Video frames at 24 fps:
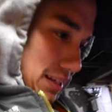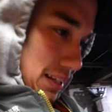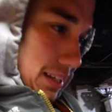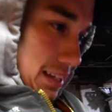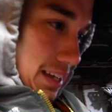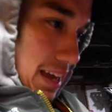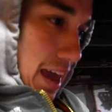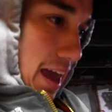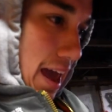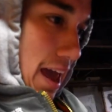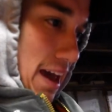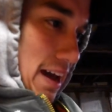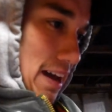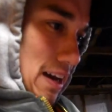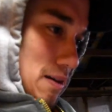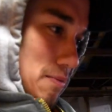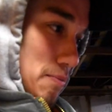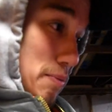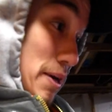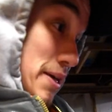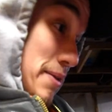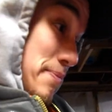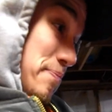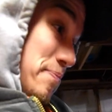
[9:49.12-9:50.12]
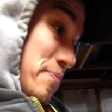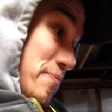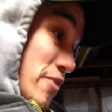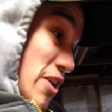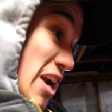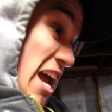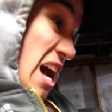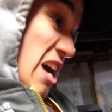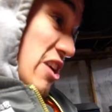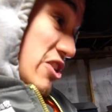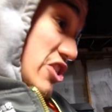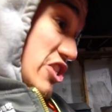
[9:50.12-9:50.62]
Yeah, but for
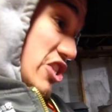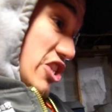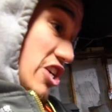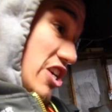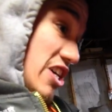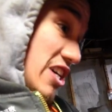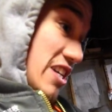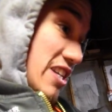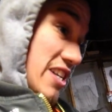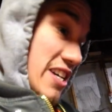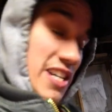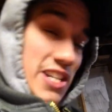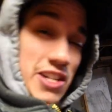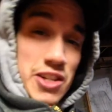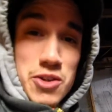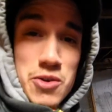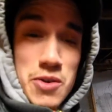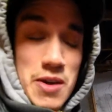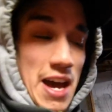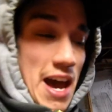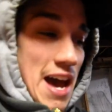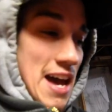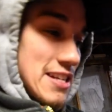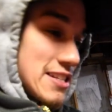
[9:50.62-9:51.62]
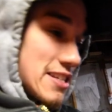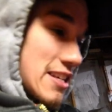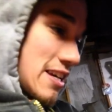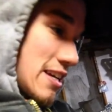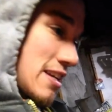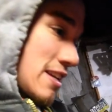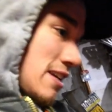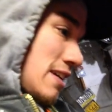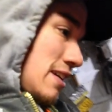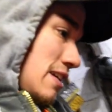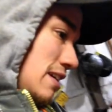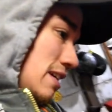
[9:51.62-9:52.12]
now it's good. New
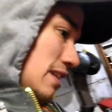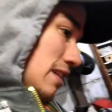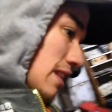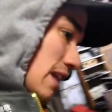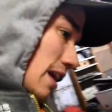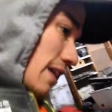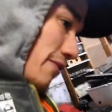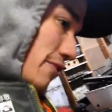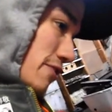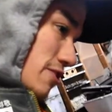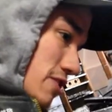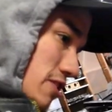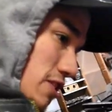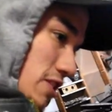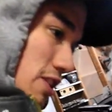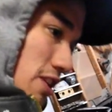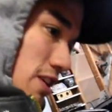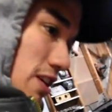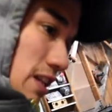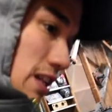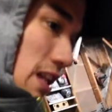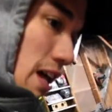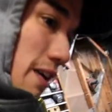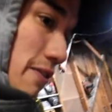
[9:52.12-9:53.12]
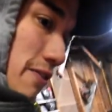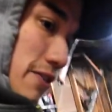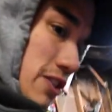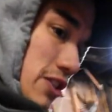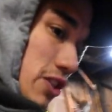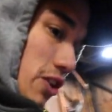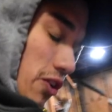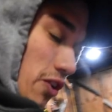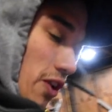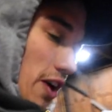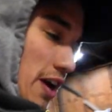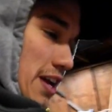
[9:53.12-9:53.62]
gasket, Life is good, life is
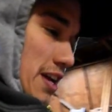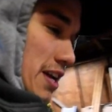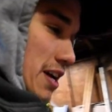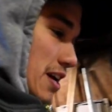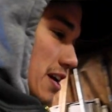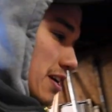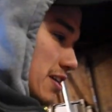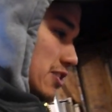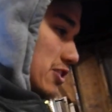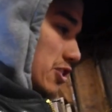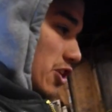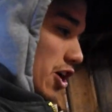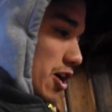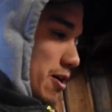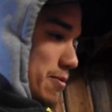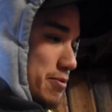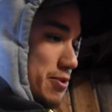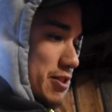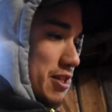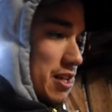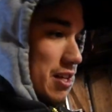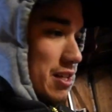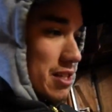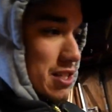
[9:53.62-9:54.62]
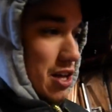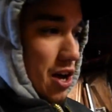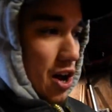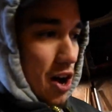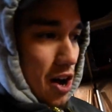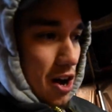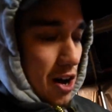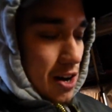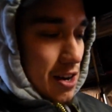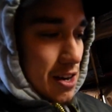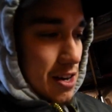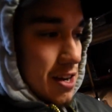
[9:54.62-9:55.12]
great. Terp skis
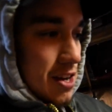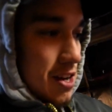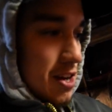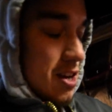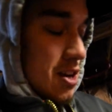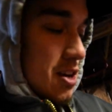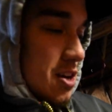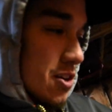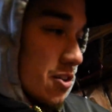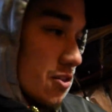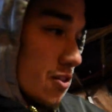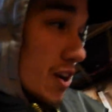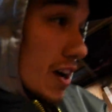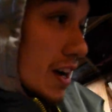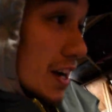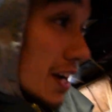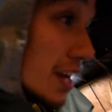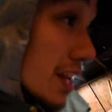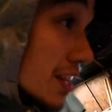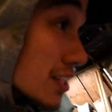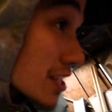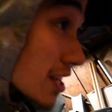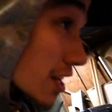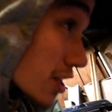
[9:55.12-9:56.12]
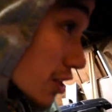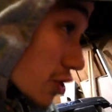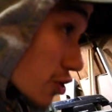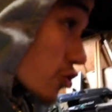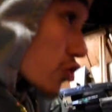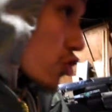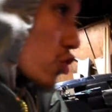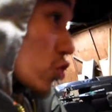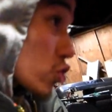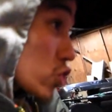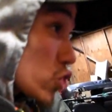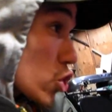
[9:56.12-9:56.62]
on, ready to
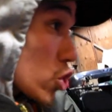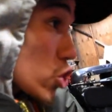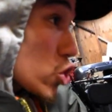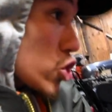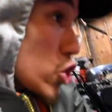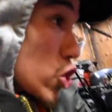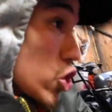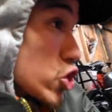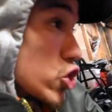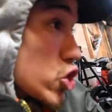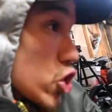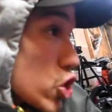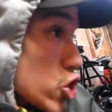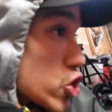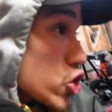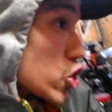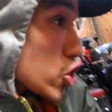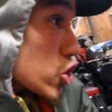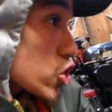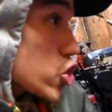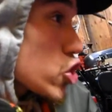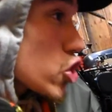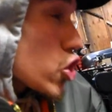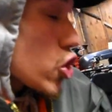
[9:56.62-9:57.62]
chook, chook, chook, chook,